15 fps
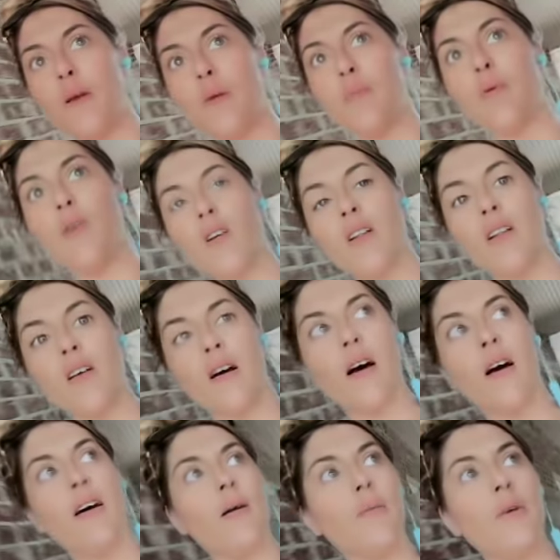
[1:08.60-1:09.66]
people,
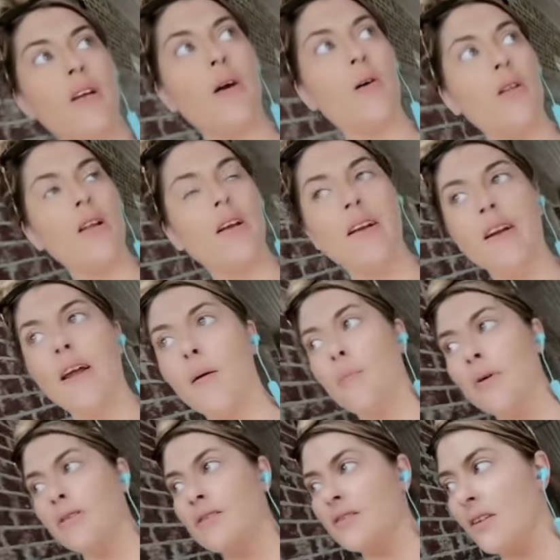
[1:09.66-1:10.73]
uh, you know, cleaning
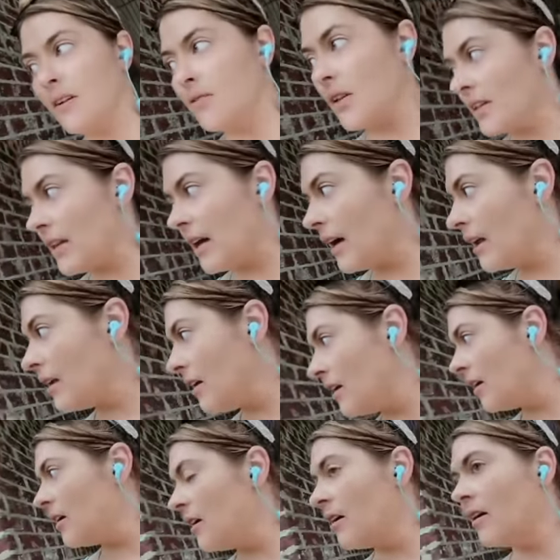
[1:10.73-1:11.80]
up and stuff like that.
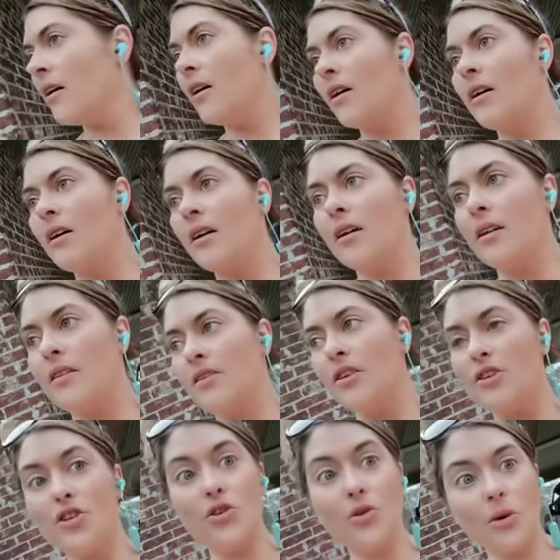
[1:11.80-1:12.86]

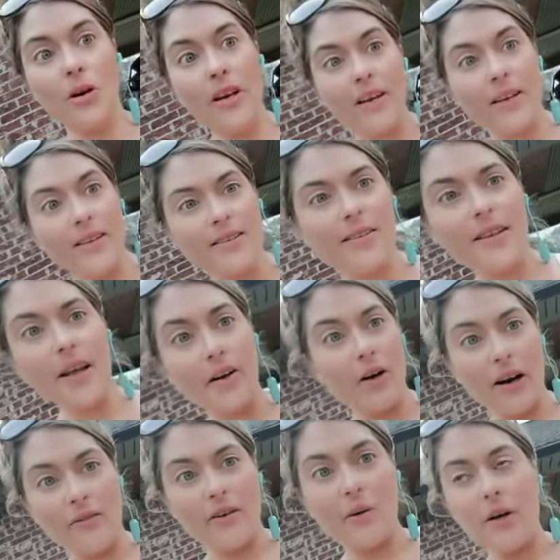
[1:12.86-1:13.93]
The trees,
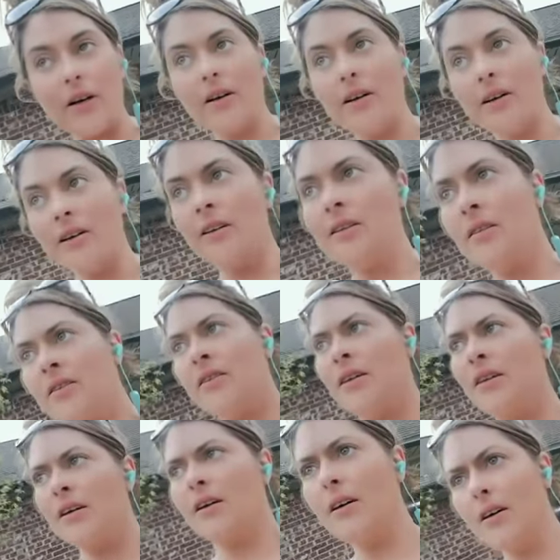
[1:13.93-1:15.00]
they're everywhere.
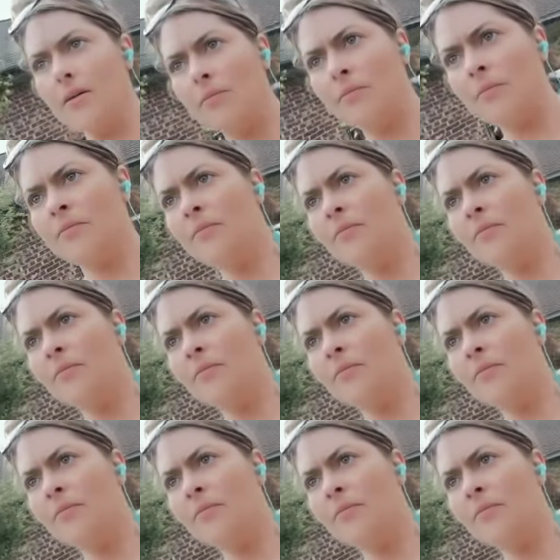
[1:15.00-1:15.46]
The, um,